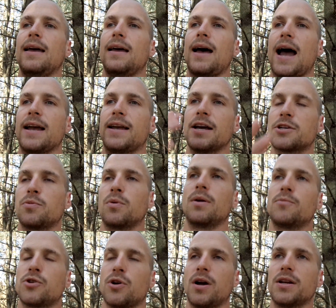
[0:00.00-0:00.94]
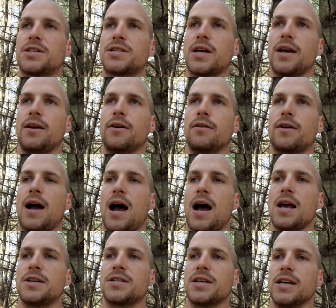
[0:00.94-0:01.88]
I guess what I'm trying to say here,
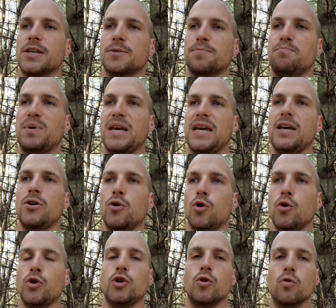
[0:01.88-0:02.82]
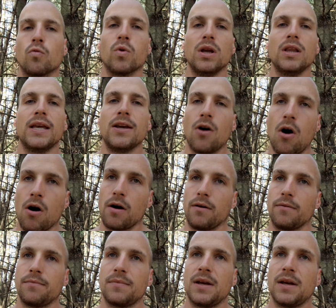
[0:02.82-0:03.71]
guys, is be who you really are.